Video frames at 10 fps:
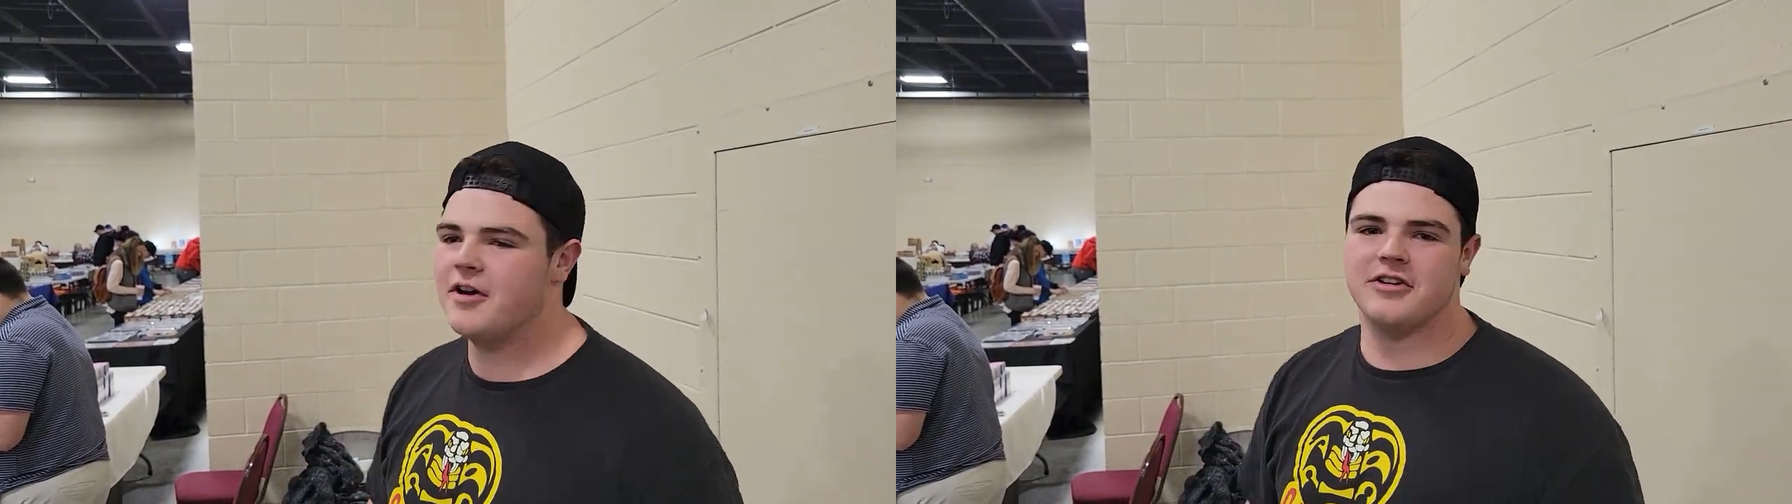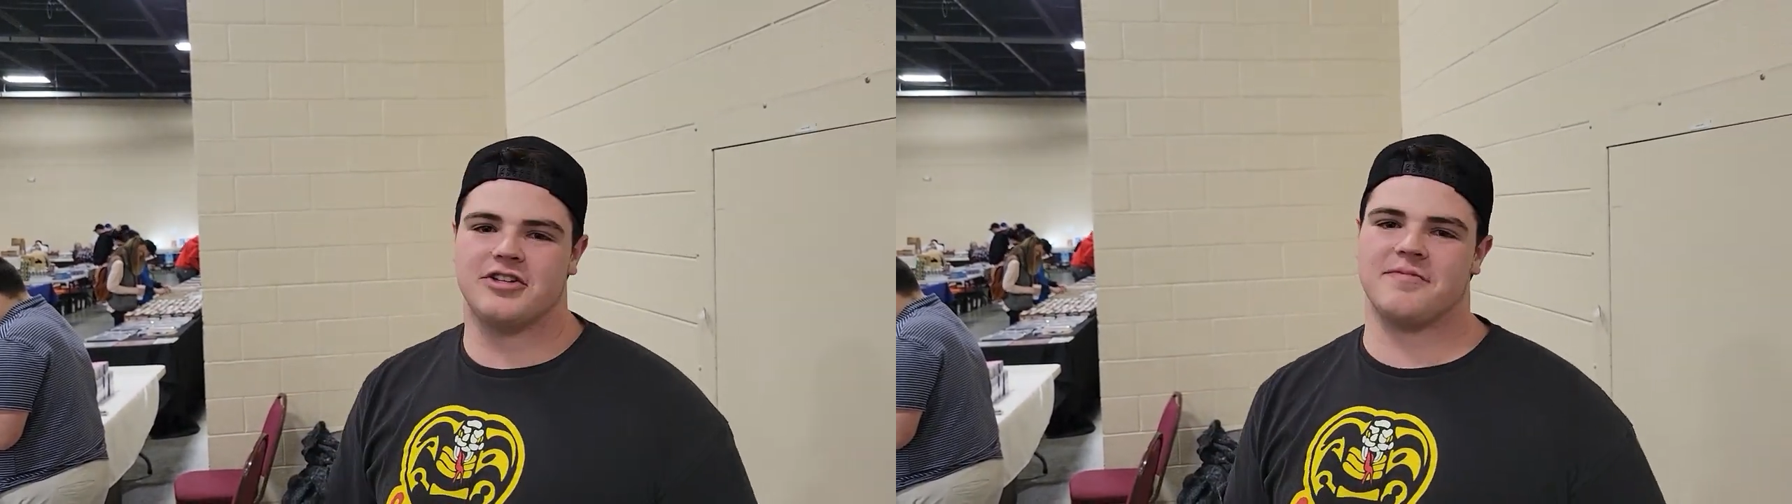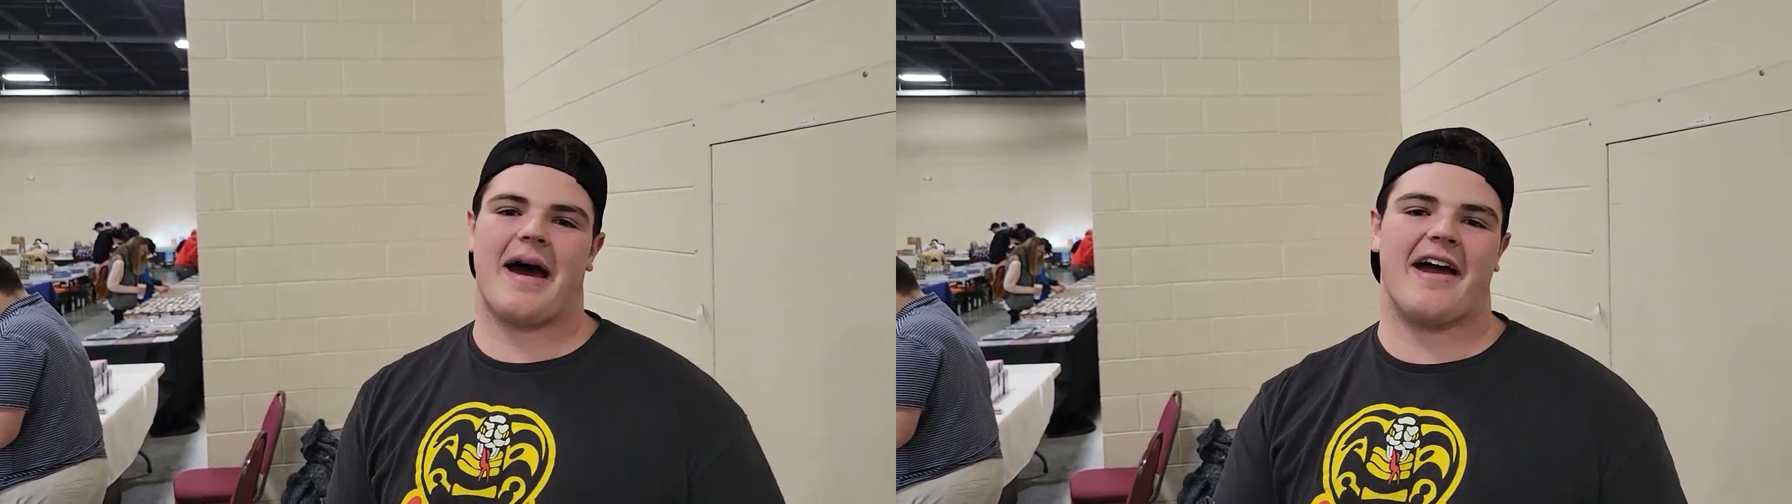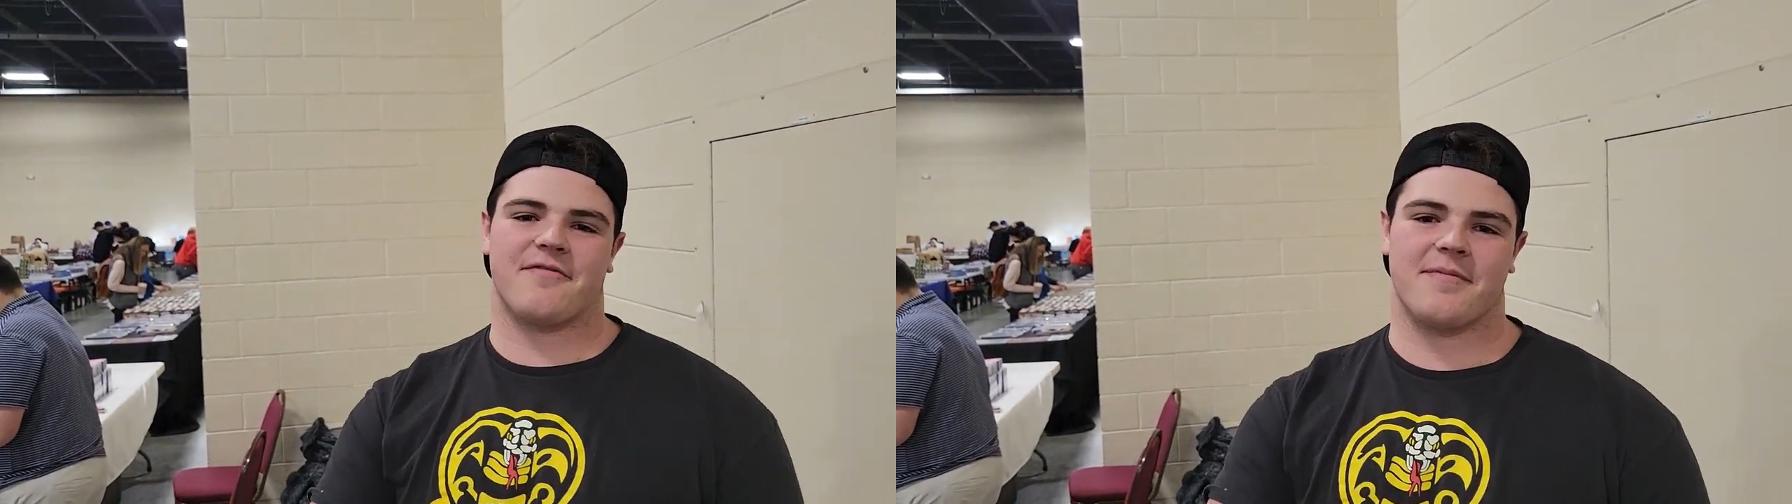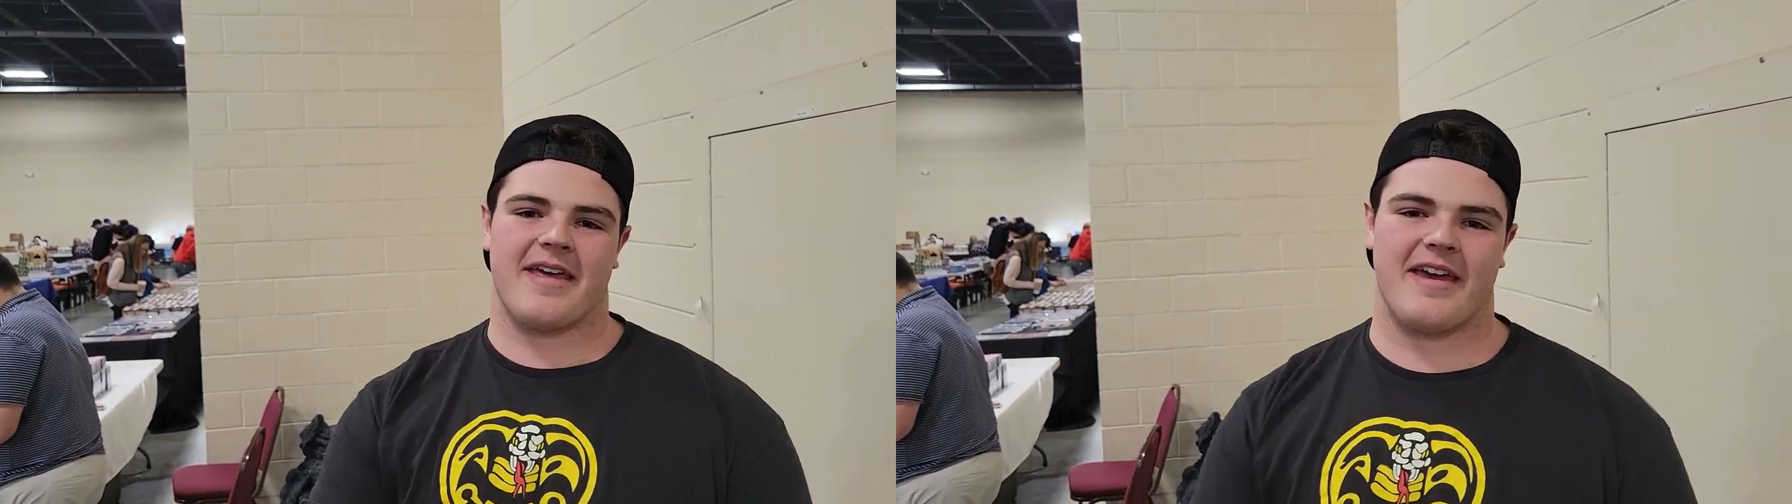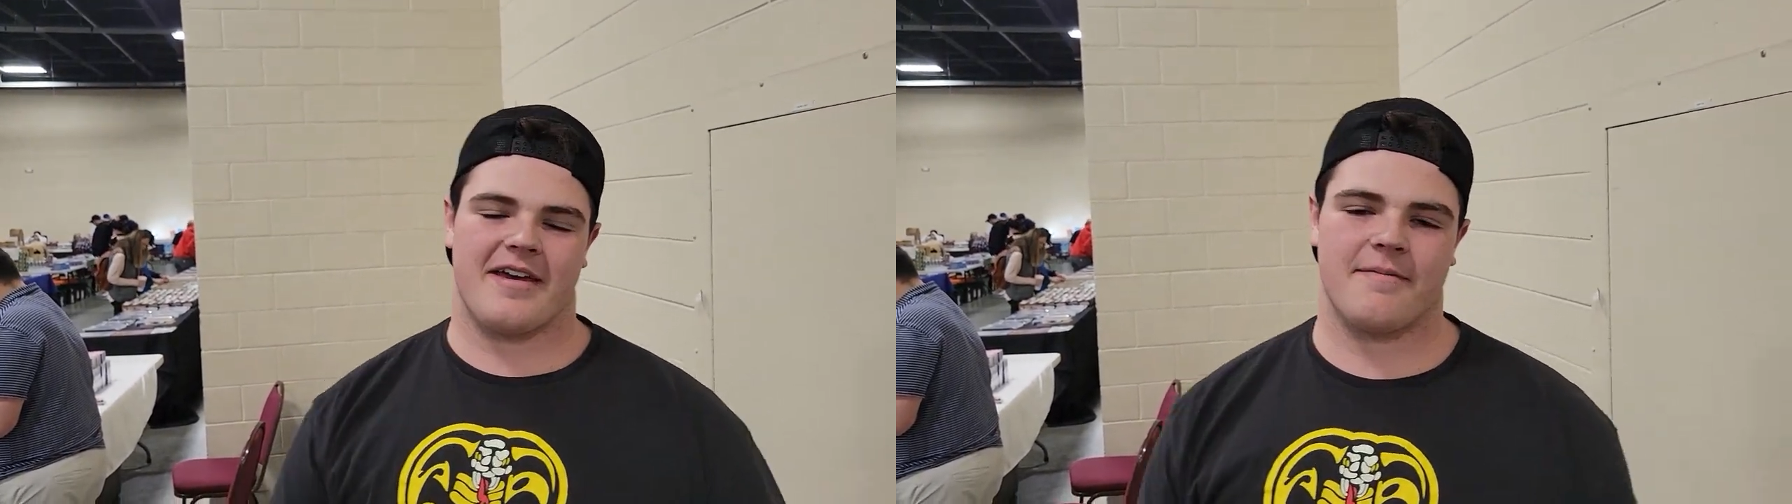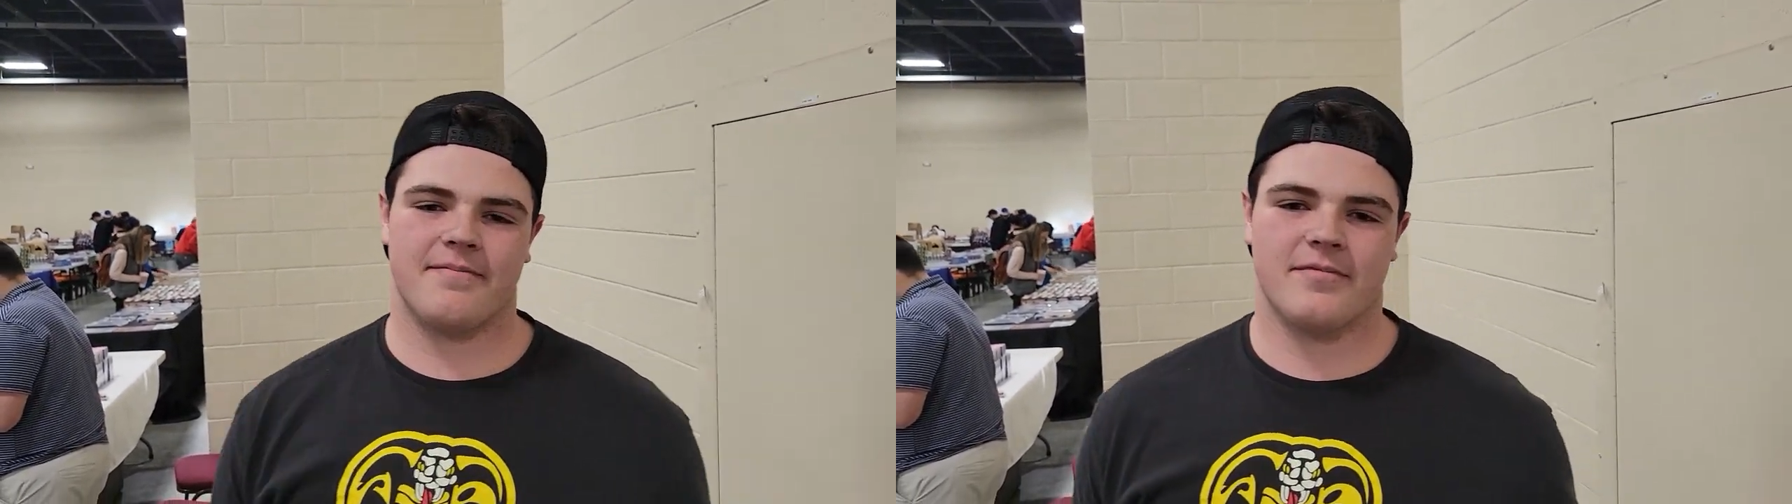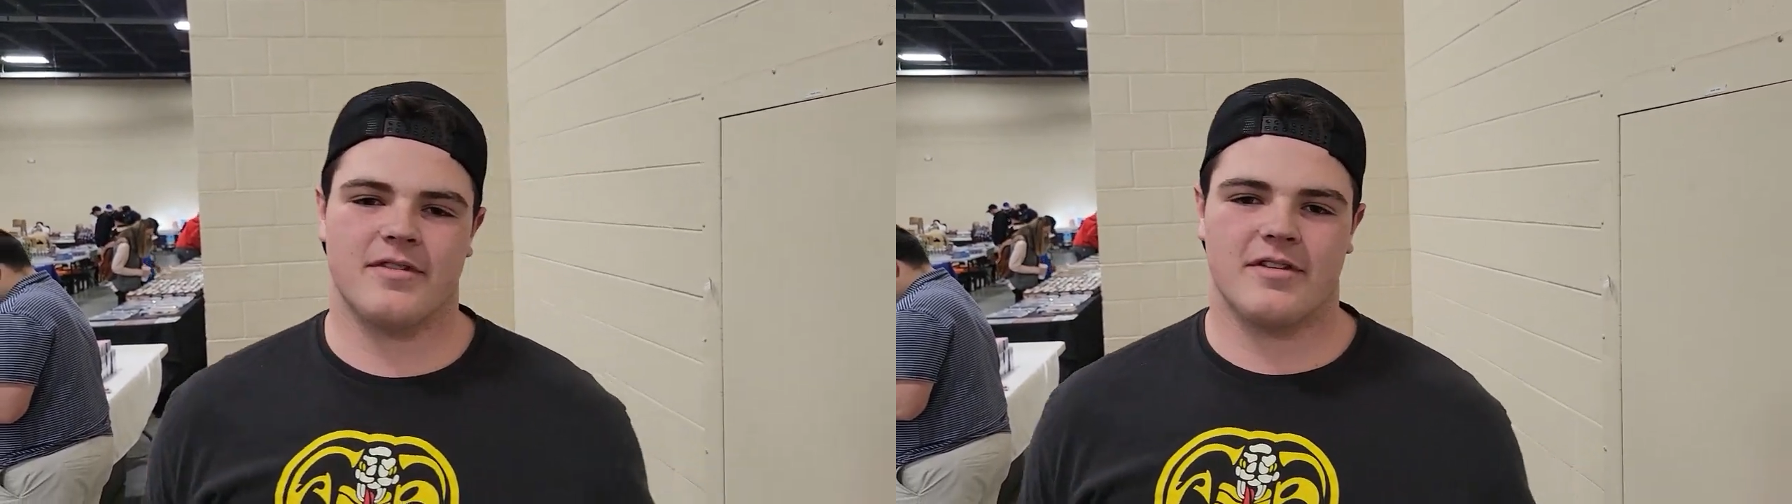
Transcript: Should buy from them.